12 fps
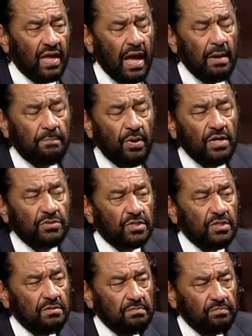a
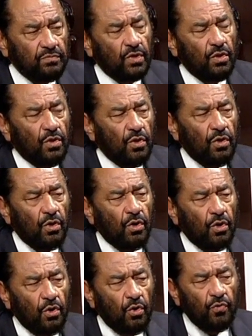person
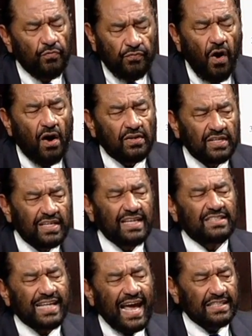who fought
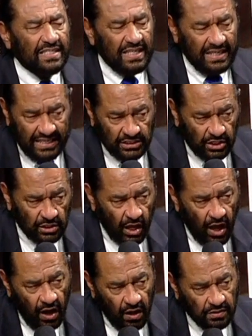against anti lynching
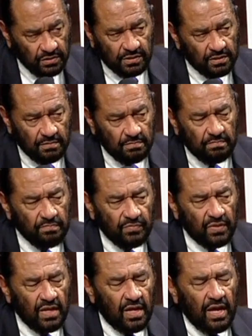laws,
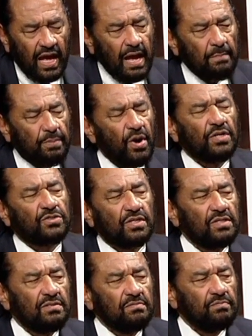a
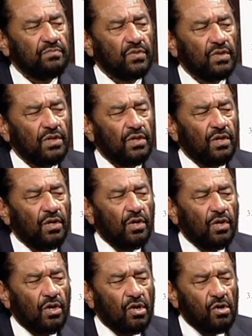person
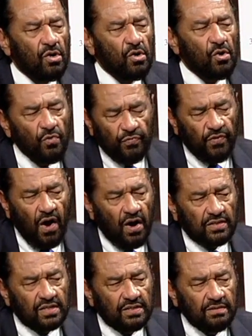who
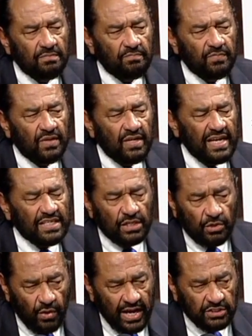fought
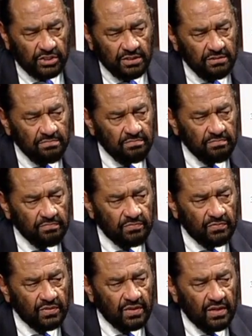integration,
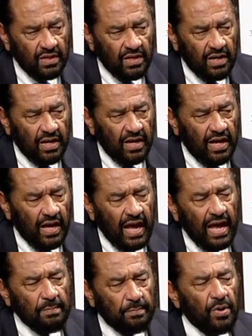
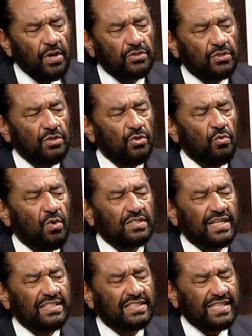a person who
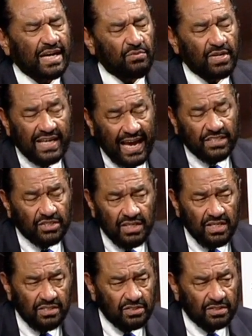was a
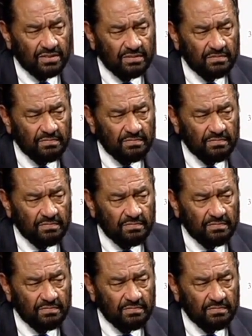segregationist,